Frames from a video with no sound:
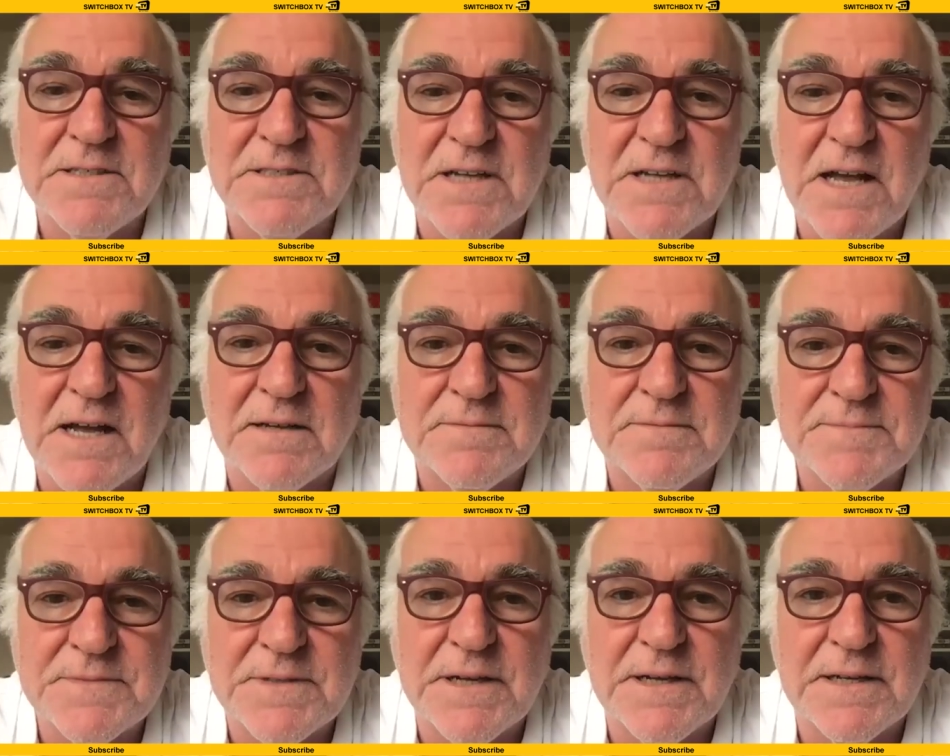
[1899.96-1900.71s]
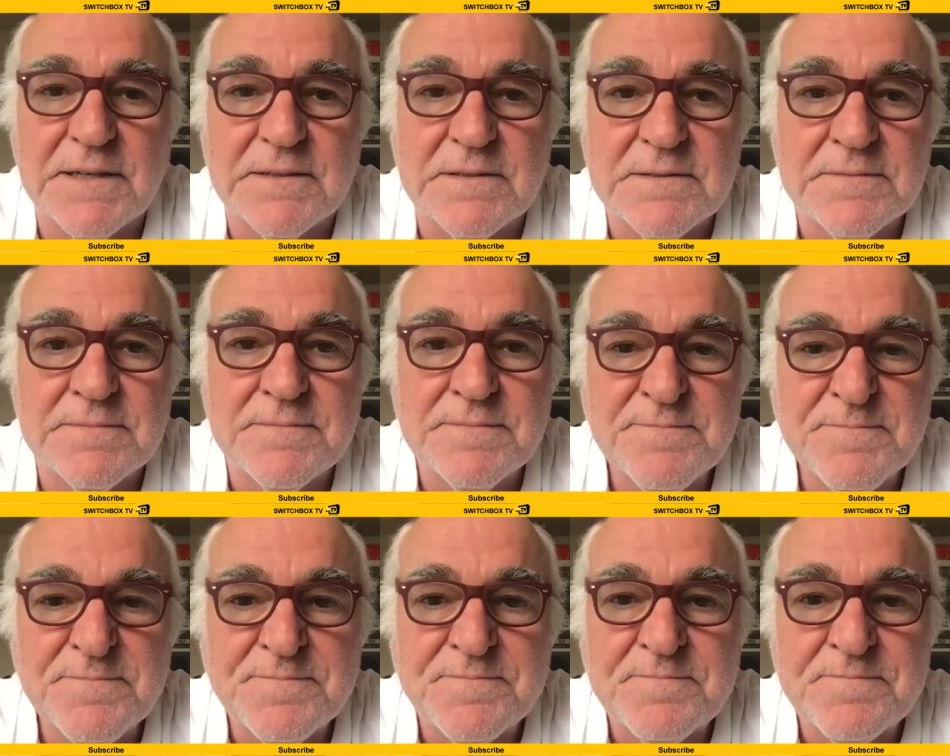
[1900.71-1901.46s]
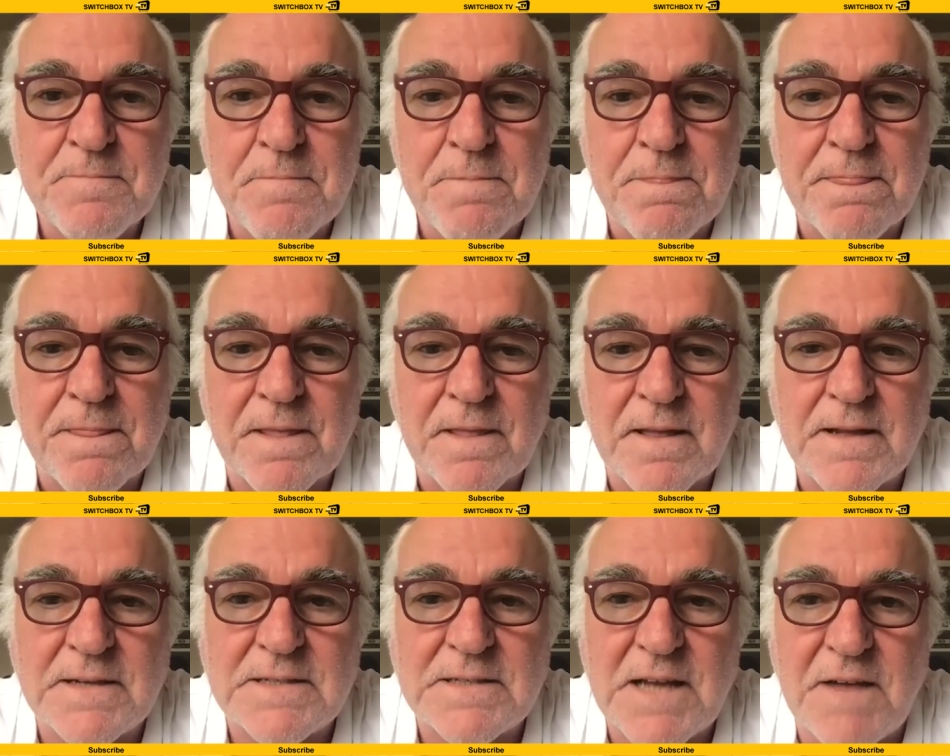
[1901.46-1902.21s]
Yeah, yeah.
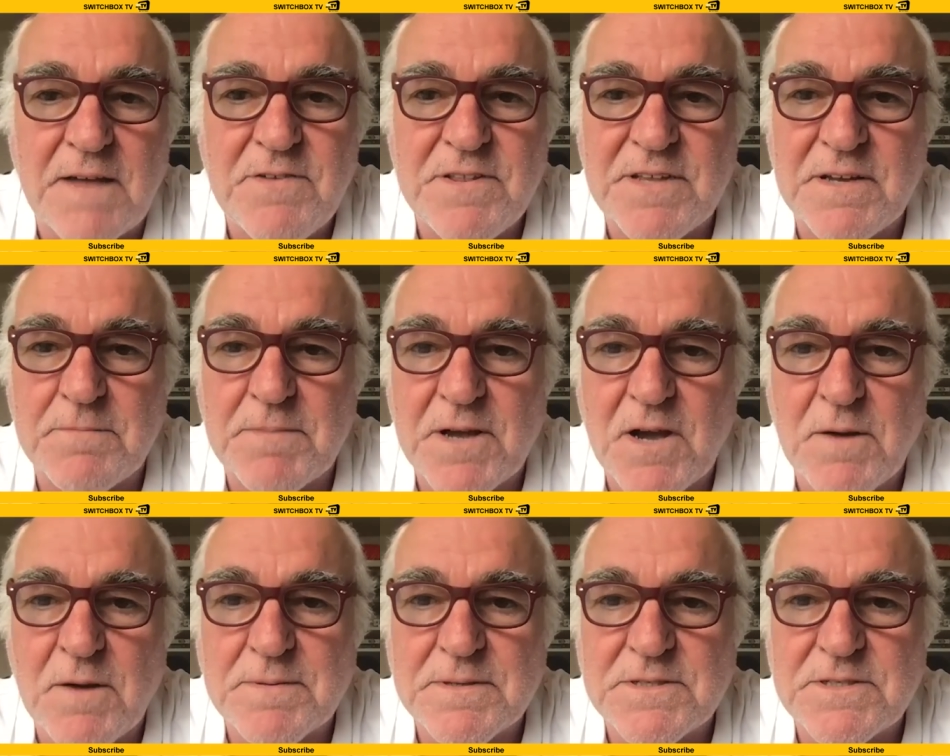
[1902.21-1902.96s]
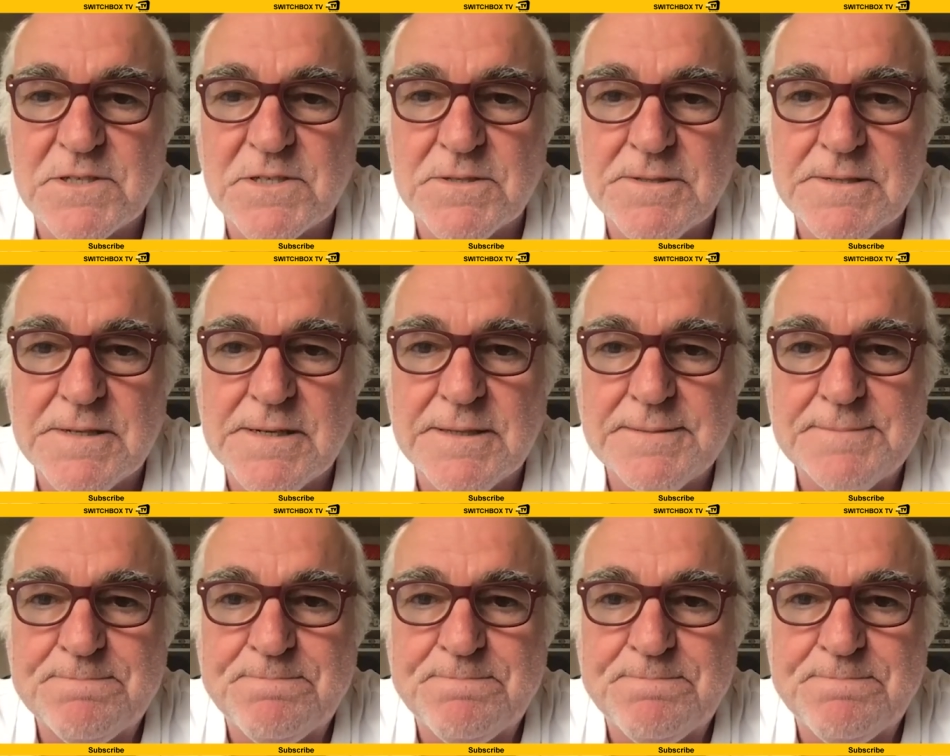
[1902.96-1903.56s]
Let's everything be open soon. Yeah.